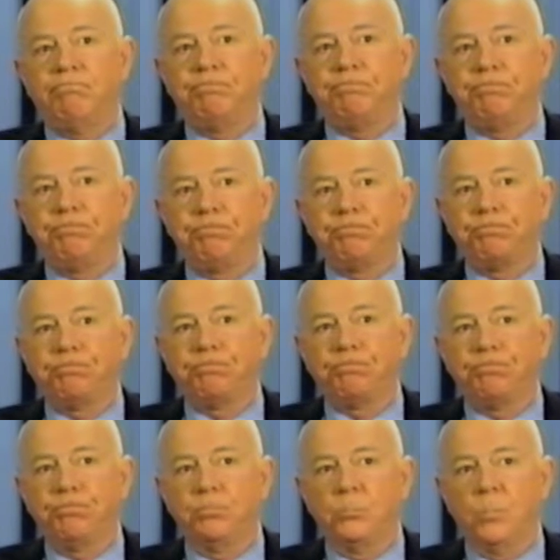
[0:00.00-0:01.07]

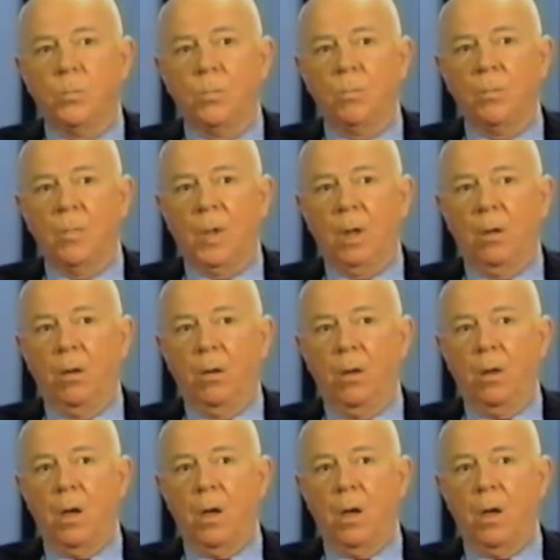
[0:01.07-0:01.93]
Nothing is said.